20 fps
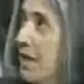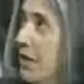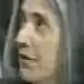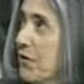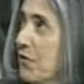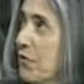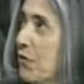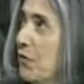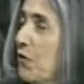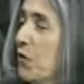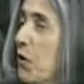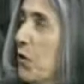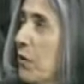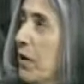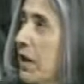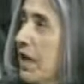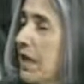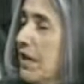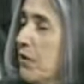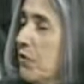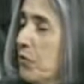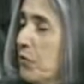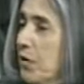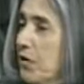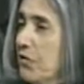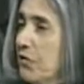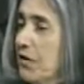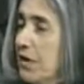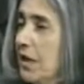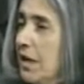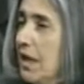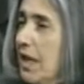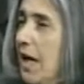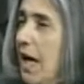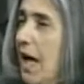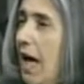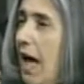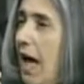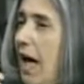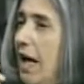many guns flowing into our
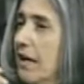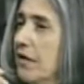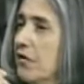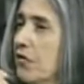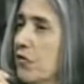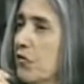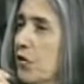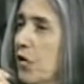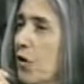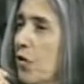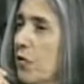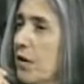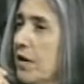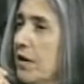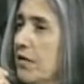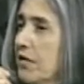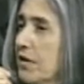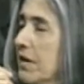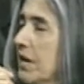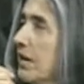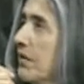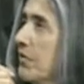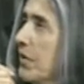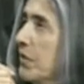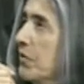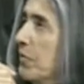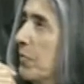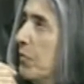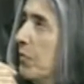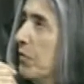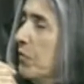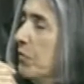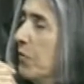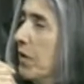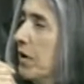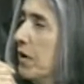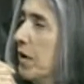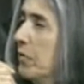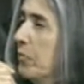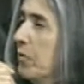city and so easily accessible
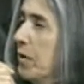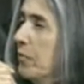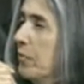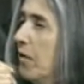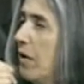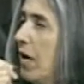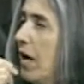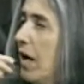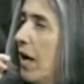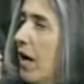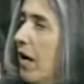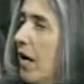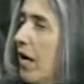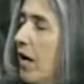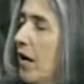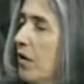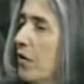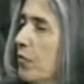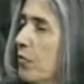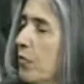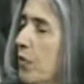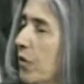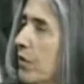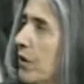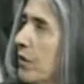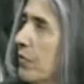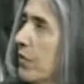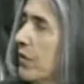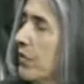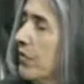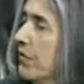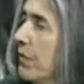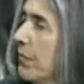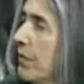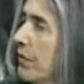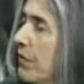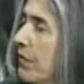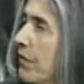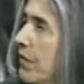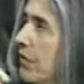to our young people. Are you working with
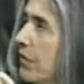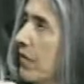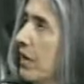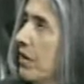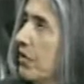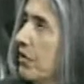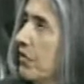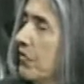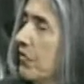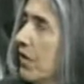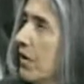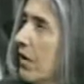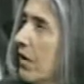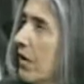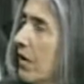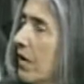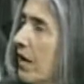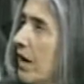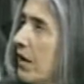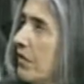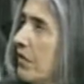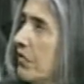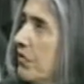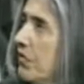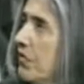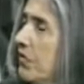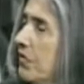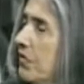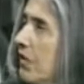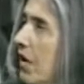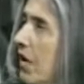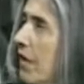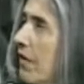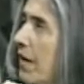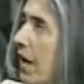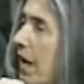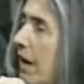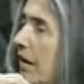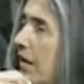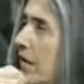some of the federal agencies
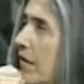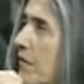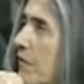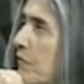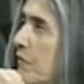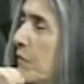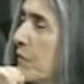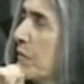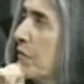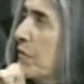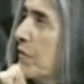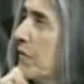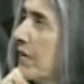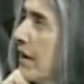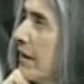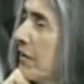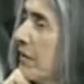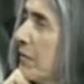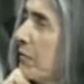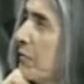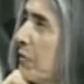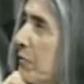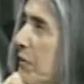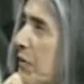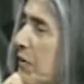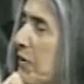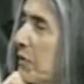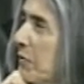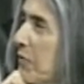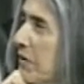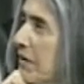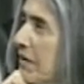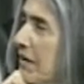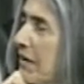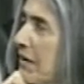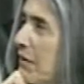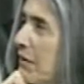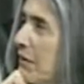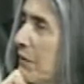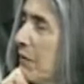on that are supposed to take some
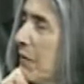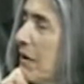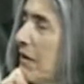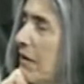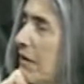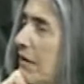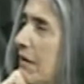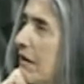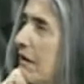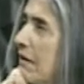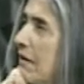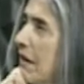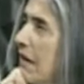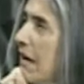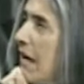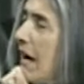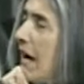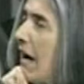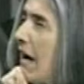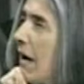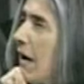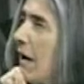responsibility there as well? And